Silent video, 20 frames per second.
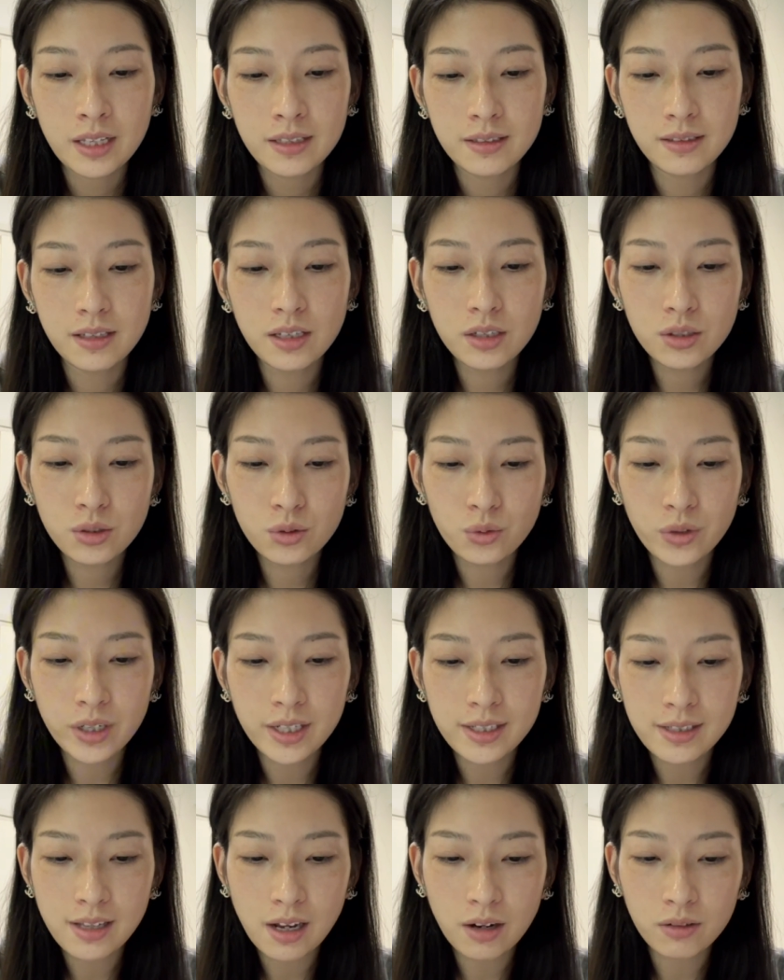This
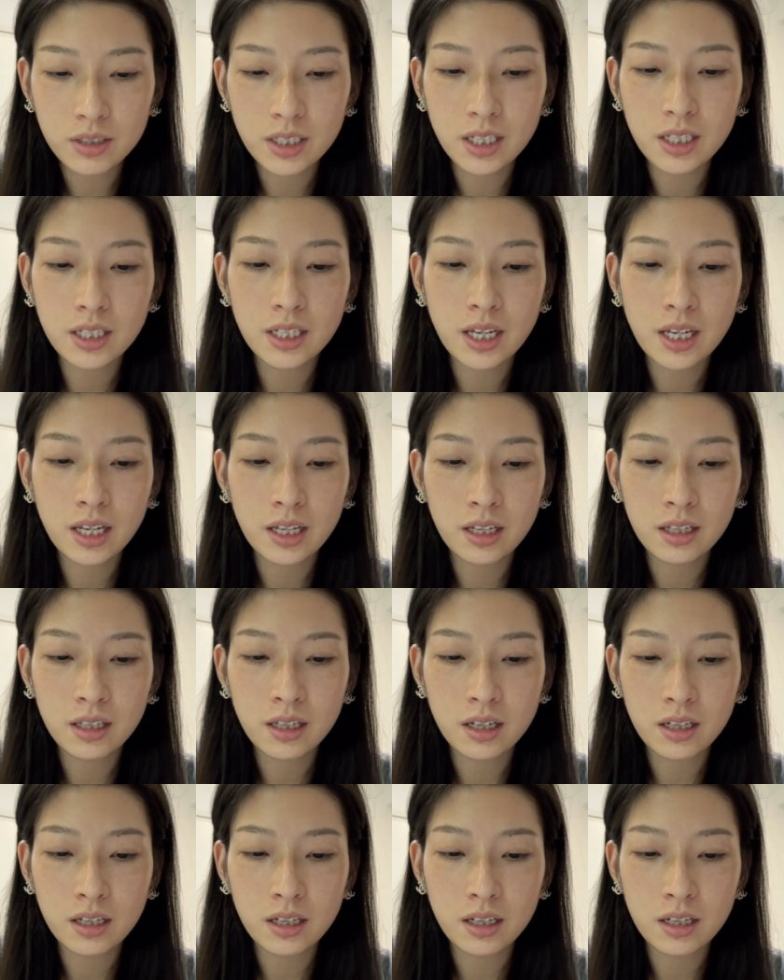resulted in